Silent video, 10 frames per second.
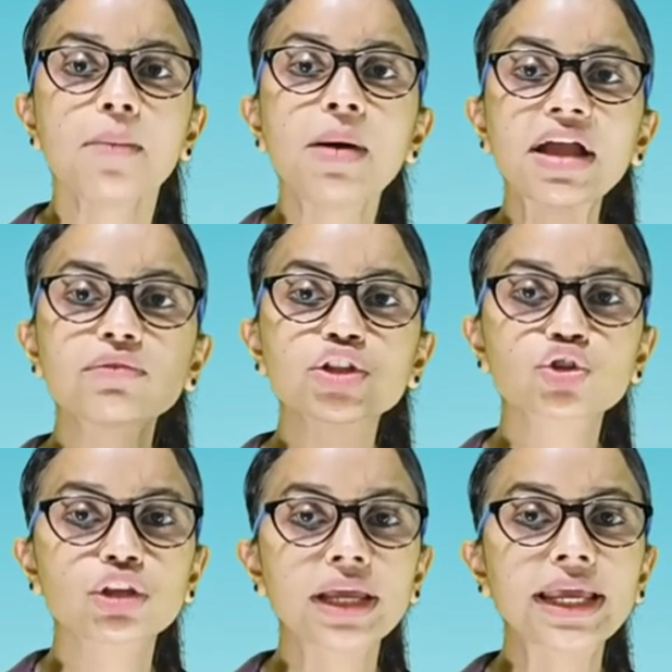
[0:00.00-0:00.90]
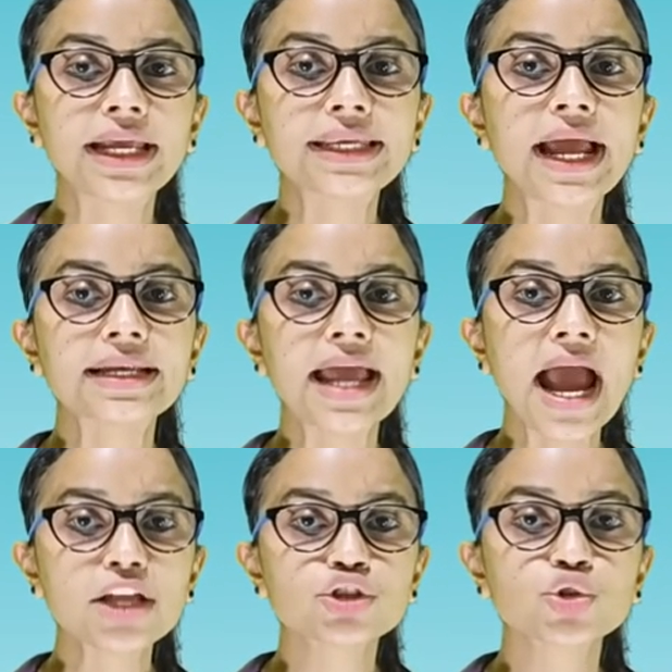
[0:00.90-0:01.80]
by which they get
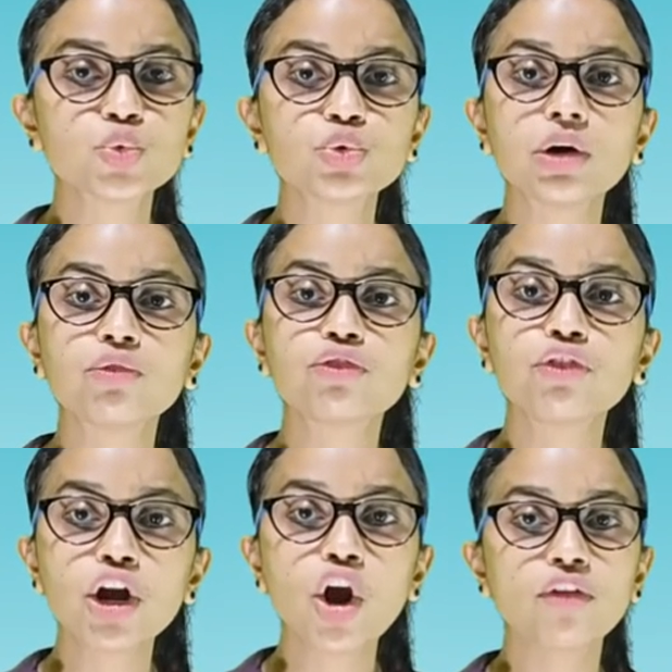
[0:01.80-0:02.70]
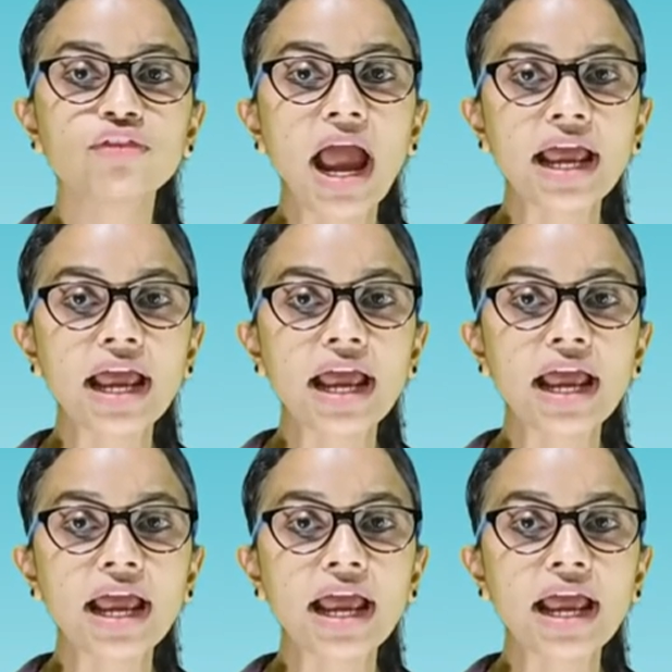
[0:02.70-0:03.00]
attached to the fur of